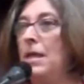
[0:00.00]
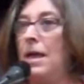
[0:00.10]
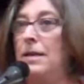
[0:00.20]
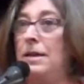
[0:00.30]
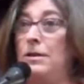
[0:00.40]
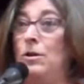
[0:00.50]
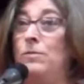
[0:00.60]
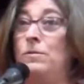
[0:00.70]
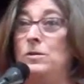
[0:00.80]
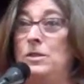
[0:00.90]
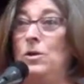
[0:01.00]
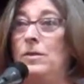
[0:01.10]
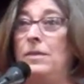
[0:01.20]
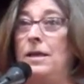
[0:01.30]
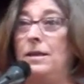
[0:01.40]
and I know for
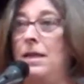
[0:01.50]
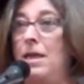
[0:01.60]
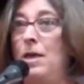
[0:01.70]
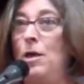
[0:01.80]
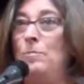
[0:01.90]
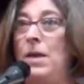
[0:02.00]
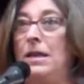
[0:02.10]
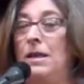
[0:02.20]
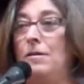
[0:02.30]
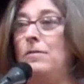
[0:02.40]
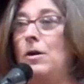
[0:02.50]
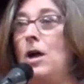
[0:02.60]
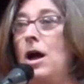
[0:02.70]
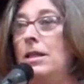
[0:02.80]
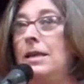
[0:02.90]
certain that many of our
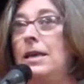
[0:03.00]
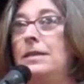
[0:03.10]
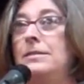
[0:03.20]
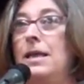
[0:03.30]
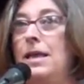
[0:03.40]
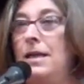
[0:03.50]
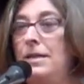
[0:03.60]
colleagues